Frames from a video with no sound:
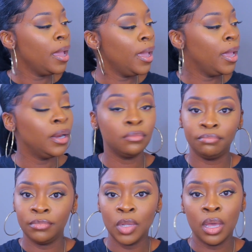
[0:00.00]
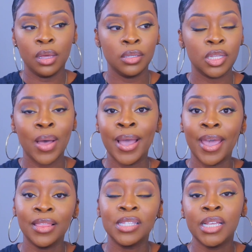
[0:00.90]
And yeah, so I
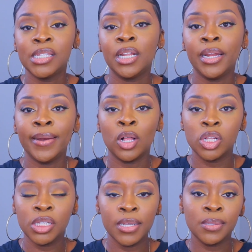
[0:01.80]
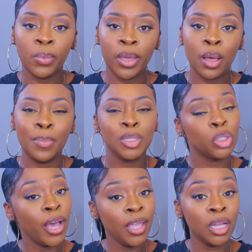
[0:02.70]
got this. They sell it in Ulta as well, but
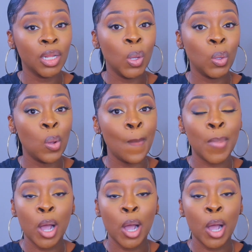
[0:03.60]
try your local